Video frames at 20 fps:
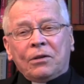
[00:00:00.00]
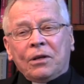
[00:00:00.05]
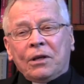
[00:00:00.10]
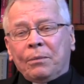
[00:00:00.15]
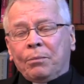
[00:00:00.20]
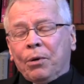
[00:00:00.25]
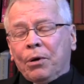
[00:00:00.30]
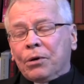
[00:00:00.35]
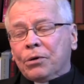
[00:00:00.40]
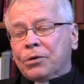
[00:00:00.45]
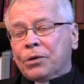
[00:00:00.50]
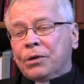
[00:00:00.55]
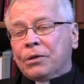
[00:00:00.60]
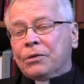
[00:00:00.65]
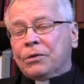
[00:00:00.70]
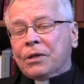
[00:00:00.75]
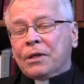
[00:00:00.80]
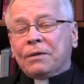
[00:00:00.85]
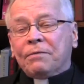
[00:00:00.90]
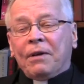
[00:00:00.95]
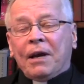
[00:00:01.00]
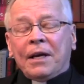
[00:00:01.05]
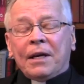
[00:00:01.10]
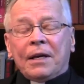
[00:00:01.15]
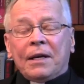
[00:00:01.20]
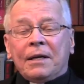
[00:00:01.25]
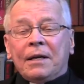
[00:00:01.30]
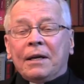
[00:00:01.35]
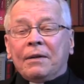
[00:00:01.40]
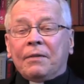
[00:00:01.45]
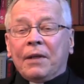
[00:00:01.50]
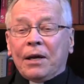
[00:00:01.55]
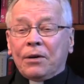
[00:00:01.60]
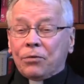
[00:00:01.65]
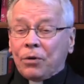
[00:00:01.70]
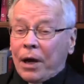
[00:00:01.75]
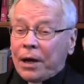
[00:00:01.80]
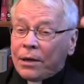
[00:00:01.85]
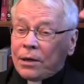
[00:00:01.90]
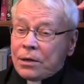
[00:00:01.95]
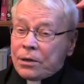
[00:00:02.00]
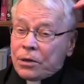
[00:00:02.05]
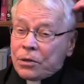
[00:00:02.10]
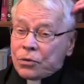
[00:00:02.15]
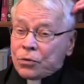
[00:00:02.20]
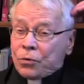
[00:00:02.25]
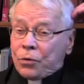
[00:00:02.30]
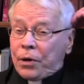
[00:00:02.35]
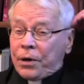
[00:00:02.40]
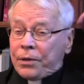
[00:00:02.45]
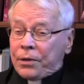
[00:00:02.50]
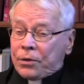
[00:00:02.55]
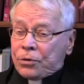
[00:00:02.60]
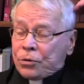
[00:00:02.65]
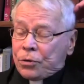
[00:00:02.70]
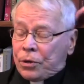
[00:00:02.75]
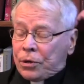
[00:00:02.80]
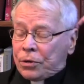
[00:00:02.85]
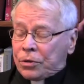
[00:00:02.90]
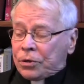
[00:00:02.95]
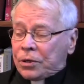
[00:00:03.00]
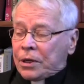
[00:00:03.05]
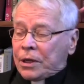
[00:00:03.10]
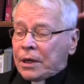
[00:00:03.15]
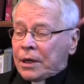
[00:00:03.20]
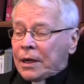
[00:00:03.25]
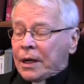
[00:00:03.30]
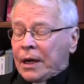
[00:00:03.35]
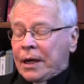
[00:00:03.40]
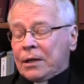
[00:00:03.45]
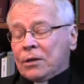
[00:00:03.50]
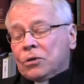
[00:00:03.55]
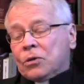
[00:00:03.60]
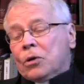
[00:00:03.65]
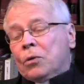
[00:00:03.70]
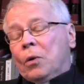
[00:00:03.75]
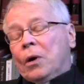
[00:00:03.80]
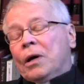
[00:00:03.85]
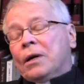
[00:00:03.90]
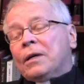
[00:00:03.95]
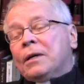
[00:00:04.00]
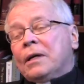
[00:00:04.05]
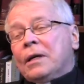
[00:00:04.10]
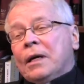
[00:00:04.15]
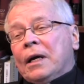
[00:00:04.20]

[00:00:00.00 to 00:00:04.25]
the Persians invaded and they tried to destroy the church, and so on.